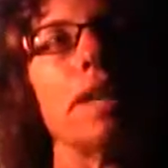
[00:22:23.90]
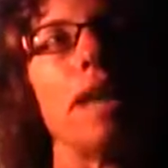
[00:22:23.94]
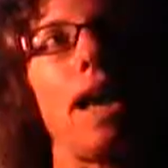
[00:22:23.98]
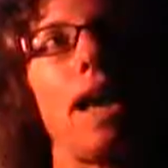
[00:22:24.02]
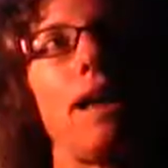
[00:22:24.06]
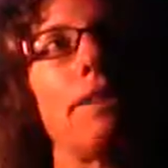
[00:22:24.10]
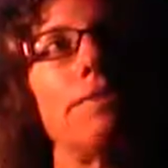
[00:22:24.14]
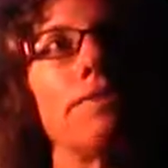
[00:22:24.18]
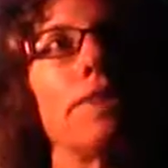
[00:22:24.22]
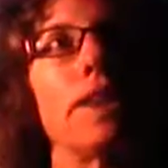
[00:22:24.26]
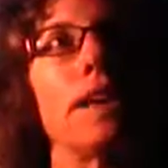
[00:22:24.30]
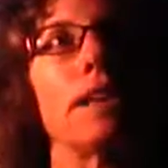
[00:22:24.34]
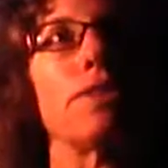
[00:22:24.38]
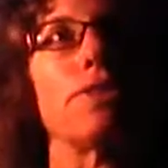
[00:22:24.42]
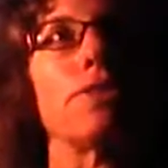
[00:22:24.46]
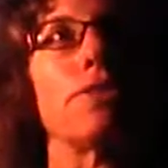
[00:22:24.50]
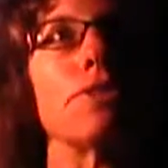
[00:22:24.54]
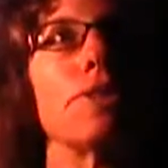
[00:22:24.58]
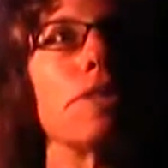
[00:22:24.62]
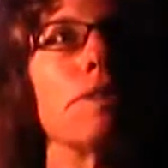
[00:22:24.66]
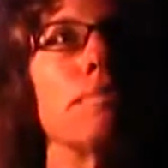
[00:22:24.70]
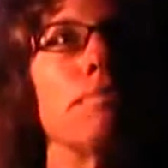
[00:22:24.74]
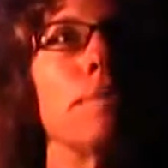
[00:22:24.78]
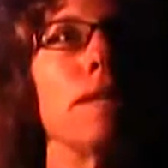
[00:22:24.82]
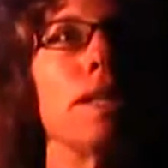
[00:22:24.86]
affect
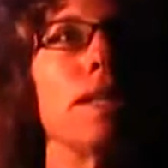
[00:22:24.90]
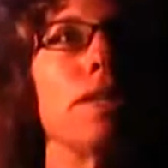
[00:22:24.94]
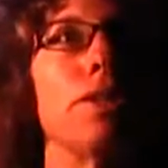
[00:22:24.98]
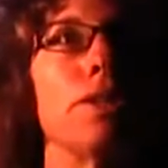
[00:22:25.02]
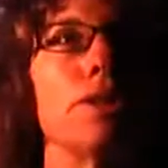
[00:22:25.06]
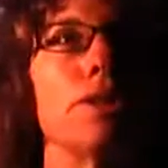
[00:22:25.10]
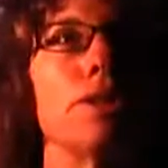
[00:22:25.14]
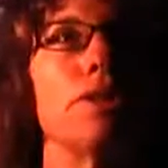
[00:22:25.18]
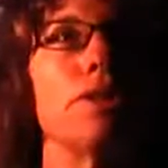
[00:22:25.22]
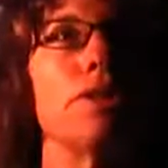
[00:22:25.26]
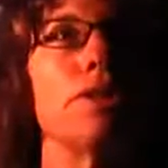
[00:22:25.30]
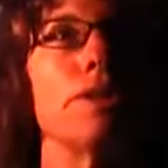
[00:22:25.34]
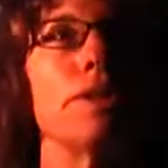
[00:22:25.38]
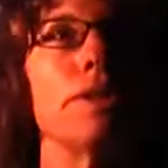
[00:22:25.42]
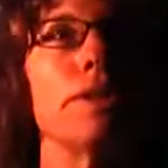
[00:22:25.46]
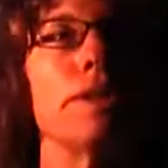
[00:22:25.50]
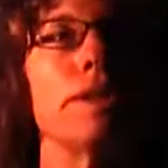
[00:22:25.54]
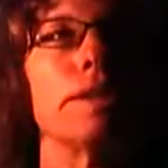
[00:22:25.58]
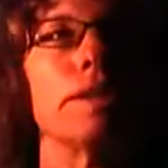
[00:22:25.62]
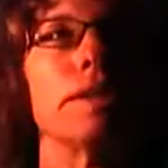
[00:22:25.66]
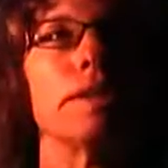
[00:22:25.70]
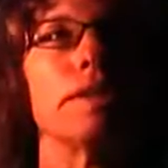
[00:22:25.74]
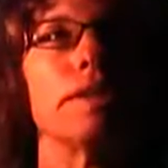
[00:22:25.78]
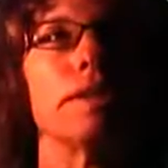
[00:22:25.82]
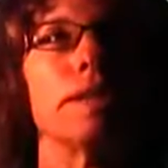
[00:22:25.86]
or demeanor
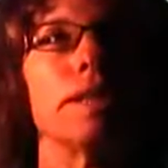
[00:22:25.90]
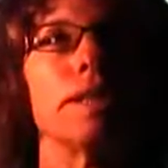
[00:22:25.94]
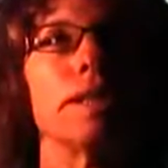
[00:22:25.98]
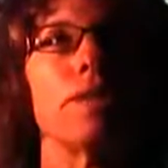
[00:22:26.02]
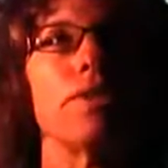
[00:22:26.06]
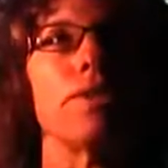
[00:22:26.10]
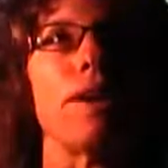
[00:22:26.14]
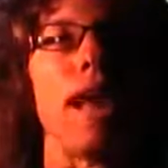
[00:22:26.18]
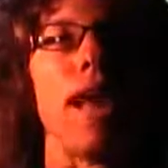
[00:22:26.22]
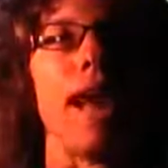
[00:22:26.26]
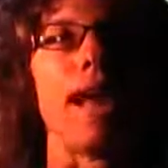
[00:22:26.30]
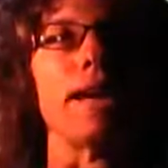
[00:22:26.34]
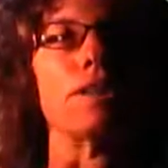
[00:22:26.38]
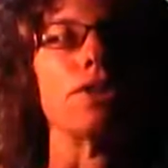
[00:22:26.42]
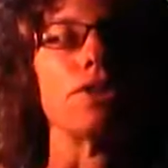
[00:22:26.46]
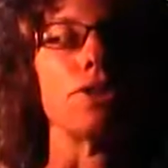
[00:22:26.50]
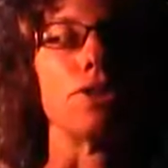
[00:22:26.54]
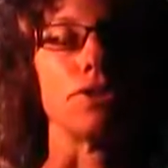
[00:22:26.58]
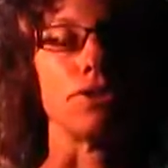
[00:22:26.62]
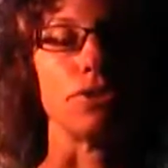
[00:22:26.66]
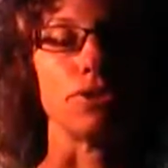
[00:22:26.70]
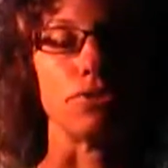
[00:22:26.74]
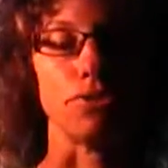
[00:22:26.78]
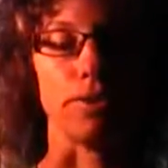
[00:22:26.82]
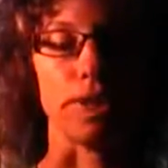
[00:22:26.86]
or,
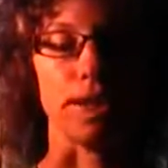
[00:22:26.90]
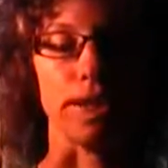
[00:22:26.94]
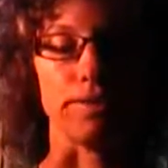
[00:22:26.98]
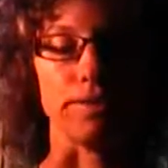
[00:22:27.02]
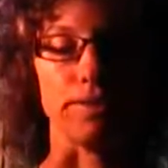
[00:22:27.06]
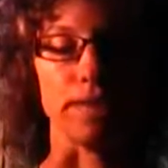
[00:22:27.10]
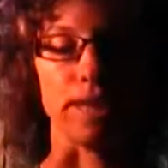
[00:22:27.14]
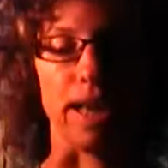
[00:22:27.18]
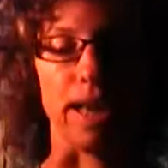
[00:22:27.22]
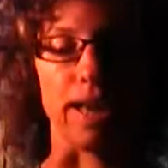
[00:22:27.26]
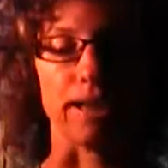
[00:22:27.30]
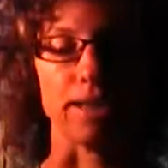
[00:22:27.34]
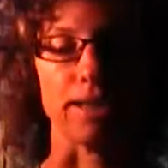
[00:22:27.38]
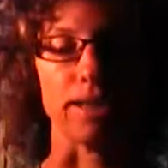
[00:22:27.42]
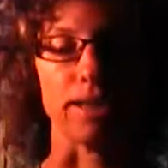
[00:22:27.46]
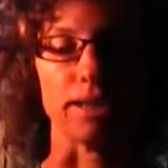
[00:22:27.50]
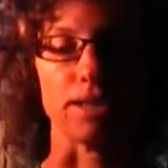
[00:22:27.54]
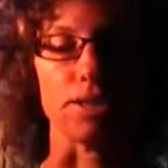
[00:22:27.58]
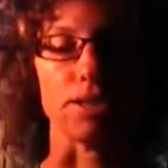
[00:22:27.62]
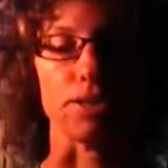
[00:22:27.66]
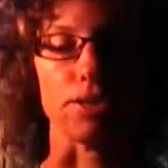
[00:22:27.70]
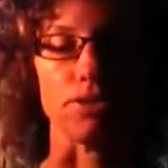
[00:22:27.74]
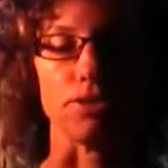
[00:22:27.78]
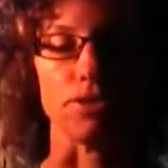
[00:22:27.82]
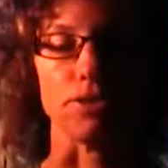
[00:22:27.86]
attitude or whatever that
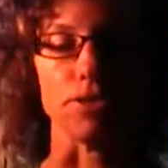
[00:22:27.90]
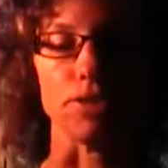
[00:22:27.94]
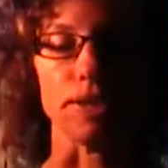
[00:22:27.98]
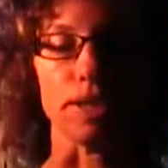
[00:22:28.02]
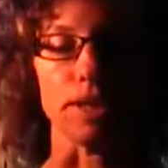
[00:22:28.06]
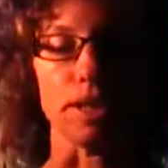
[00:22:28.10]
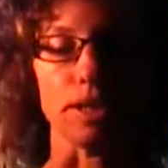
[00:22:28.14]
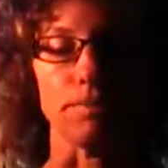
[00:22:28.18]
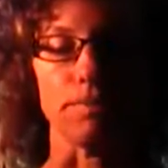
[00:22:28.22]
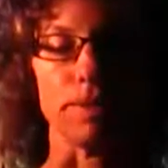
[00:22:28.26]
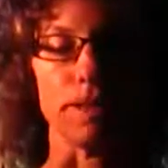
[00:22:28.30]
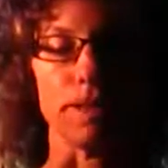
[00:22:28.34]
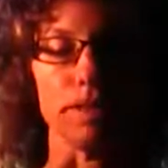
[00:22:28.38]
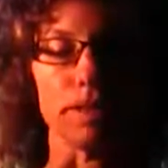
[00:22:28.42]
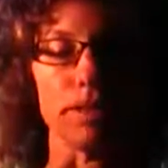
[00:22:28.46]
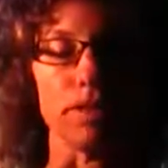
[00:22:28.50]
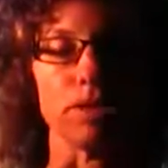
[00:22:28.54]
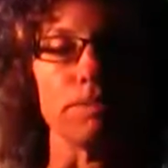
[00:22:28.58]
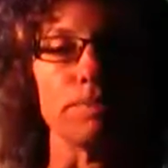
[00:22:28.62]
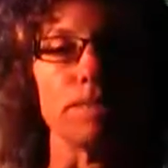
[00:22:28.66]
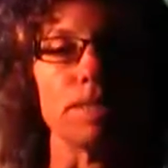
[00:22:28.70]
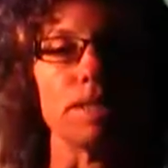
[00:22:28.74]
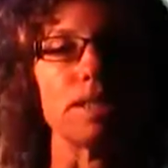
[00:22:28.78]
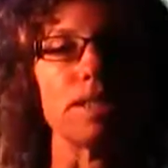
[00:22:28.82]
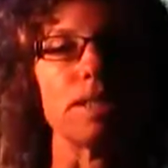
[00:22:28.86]
is. So you're going to be a
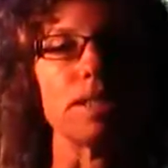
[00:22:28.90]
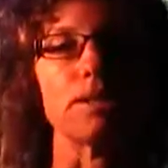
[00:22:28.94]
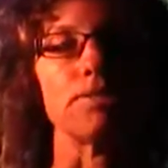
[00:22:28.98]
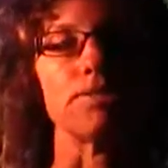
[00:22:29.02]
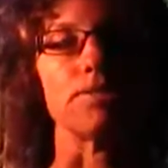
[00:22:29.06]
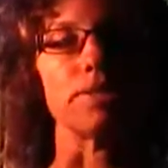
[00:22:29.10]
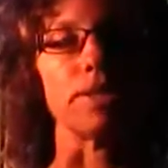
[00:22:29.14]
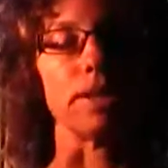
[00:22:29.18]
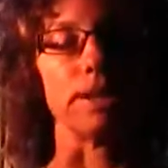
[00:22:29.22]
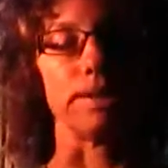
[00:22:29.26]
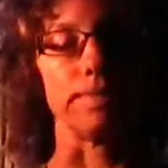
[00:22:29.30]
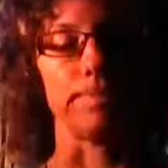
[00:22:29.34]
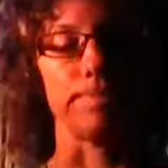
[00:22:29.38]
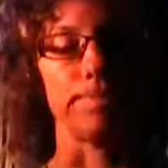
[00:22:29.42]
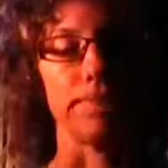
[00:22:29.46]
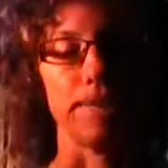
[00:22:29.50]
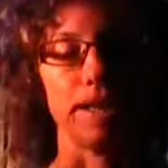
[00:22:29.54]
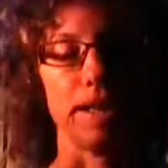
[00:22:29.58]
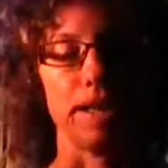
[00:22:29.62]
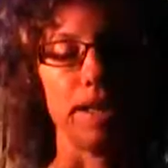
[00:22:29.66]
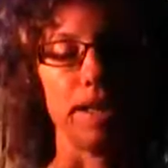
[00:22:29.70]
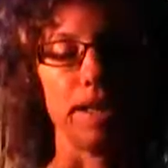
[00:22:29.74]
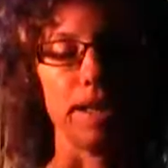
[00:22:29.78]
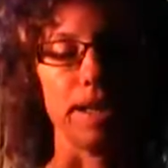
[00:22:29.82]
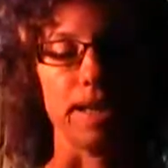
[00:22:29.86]
little bit different.
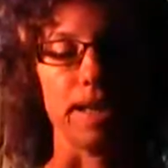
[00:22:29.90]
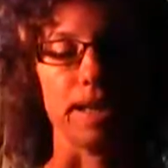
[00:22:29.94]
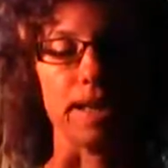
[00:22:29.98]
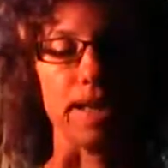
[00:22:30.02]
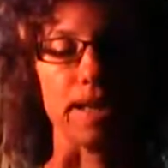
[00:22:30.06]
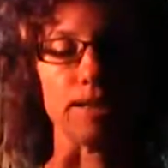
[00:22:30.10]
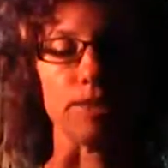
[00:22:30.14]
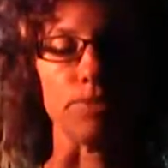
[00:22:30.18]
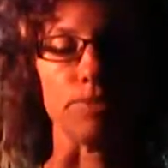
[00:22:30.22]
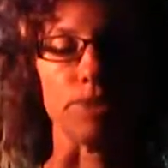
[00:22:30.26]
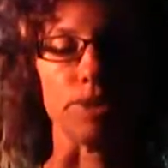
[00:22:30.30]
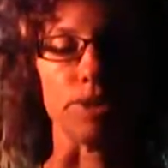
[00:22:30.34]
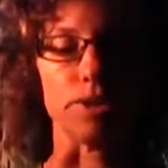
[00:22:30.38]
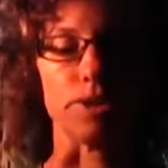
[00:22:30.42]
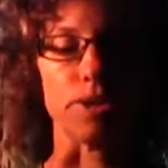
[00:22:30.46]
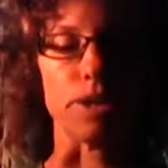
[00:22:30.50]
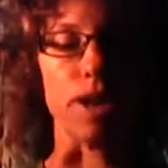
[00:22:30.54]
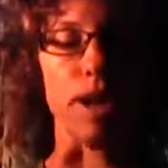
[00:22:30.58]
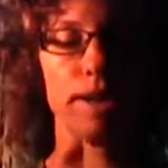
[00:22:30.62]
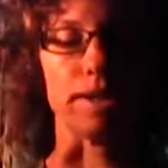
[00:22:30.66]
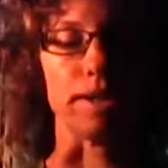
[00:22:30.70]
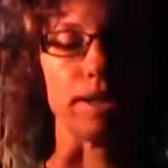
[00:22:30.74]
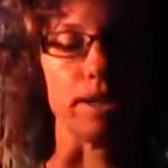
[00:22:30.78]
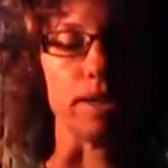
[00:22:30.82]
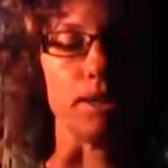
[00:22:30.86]
And that's what they're
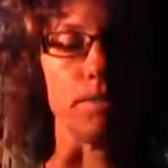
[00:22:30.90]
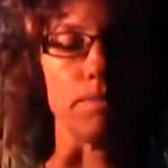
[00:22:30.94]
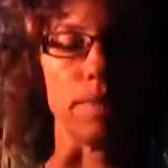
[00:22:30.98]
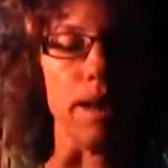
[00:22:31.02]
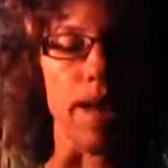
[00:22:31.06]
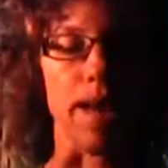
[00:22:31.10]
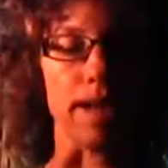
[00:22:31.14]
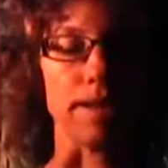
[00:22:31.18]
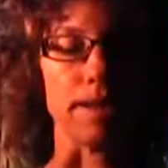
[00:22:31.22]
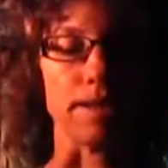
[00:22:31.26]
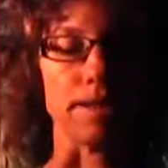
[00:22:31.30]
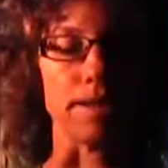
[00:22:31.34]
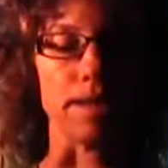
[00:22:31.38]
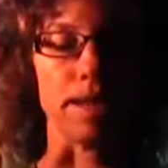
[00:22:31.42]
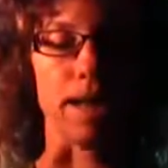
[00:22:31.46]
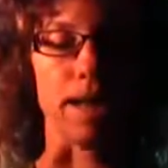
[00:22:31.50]
talking about, is